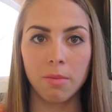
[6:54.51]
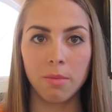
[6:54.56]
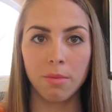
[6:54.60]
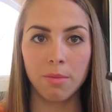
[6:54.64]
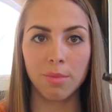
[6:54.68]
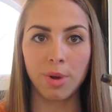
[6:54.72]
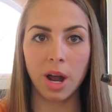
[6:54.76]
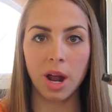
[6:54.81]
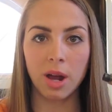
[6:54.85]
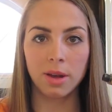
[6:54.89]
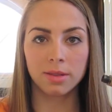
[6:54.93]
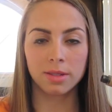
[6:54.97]

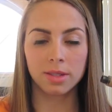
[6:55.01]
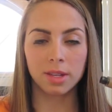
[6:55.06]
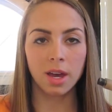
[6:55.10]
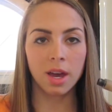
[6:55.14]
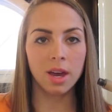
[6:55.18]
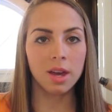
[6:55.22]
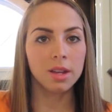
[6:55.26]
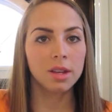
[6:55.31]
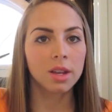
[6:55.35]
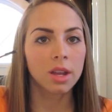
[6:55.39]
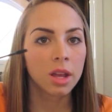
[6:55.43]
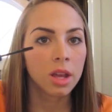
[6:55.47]
brow
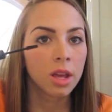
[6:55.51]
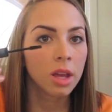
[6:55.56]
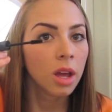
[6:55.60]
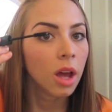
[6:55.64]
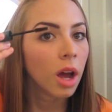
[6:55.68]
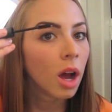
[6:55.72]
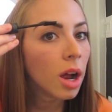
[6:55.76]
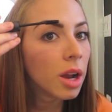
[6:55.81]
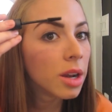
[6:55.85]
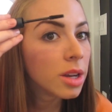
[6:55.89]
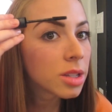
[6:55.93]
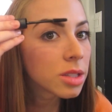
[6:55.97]
set,
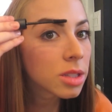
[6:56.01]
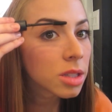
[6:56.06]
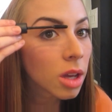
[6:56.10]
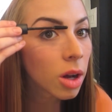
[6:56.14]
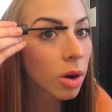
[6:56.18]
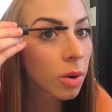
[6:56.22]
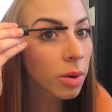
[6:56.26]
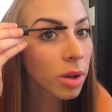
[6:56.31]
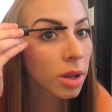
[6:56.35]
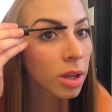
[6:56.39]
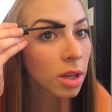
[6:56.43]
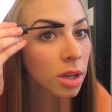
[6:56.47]
I just
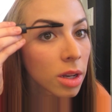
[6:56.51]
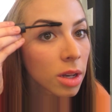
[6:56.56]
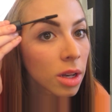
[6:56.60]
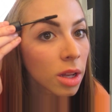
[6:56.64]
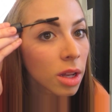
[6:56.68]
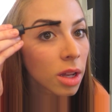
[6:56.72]
go in